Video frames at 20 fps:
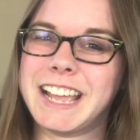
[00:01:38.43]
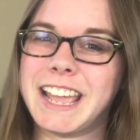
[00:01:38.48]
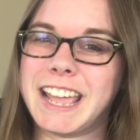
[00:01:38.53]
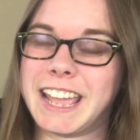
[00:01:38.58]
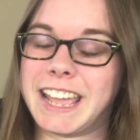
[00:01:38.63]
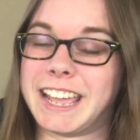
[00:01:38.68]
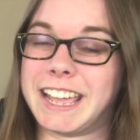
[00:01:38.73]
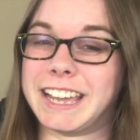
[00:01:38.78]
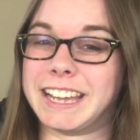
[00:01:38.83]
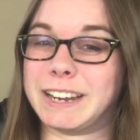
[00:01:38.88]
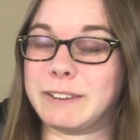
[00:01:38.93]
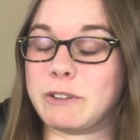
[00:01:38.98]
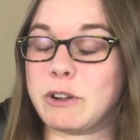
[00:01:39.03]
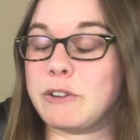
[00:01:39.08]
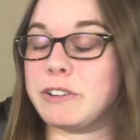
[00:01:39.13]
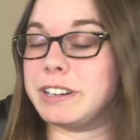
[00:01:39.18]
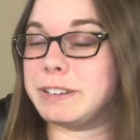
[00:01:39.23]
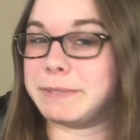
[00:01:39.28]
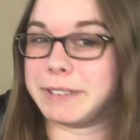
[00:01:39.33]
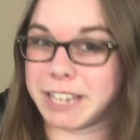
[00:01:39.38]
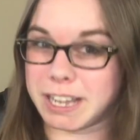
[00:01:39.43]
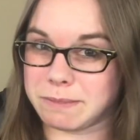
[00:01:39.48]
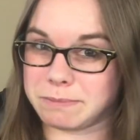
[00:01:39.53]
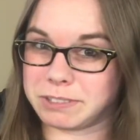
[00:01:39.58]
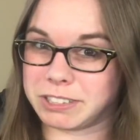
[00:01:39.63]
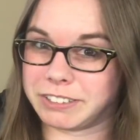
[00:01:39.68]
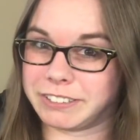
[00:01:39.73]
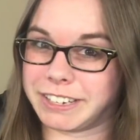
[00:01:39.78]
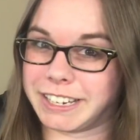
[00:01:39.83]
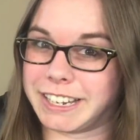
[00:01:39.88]
And I'm going to be
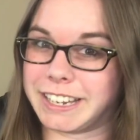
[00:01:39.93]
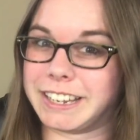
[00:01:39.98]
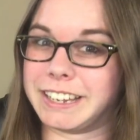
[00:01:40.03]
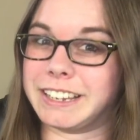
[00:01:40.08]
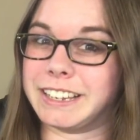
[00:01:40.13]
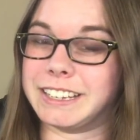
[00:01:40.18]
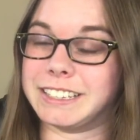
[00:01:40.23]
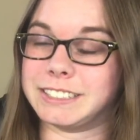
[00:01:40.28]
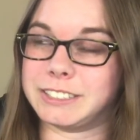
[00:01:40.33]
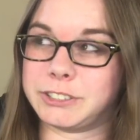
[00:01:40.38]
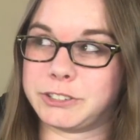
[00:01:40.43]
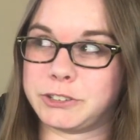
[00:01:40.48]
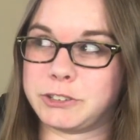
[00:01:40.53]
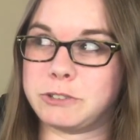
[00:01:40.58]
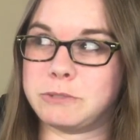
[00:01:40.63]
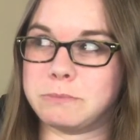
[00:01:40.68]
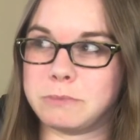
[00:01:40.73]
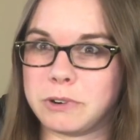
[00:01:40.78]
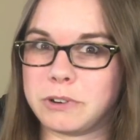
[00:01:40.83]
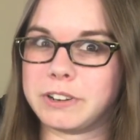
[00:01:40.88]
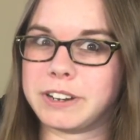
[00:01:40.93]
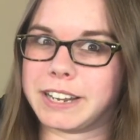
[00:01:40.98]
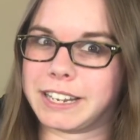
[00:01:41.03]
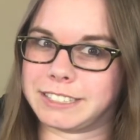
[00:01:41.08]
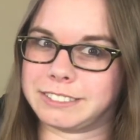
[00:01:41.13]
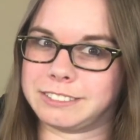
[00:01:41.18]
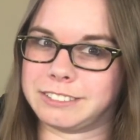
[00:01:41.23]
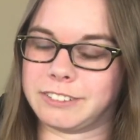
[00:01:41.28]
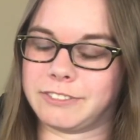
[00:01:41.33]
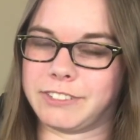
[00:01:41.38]
uploading 2 more
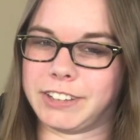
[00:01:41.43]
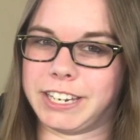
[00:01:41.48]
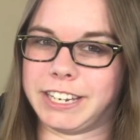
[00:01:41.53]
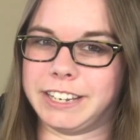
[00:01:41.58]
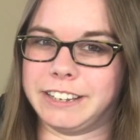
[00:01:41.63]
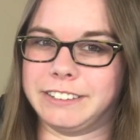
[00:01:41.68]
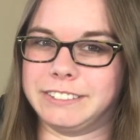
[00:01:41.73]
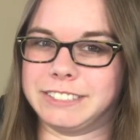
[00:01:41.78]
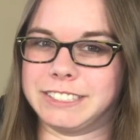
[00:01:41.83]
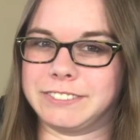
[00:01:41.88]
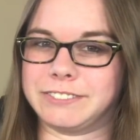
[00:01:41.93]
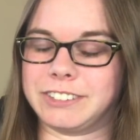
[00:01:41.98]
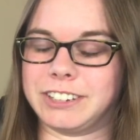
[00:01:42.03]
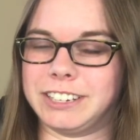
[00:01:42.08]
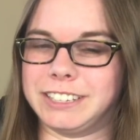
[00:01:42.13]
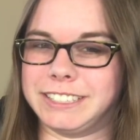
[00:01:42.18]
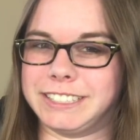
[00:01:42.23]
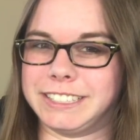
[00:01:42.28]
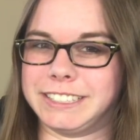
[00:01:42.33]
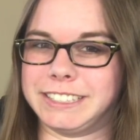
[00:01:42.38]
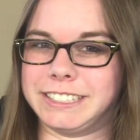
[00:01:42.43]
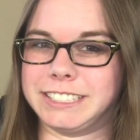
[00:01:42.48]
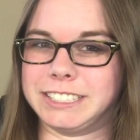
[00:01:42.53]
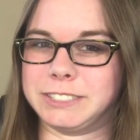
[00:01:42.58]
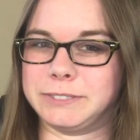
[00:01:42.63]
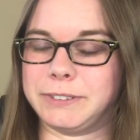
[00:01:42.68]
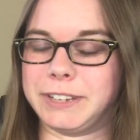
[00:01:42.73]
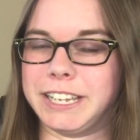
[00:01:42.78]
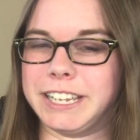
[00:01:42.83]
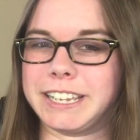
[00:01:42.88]
extra videos of content this
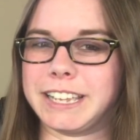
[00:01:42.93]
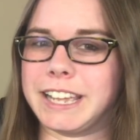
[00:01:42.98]
week.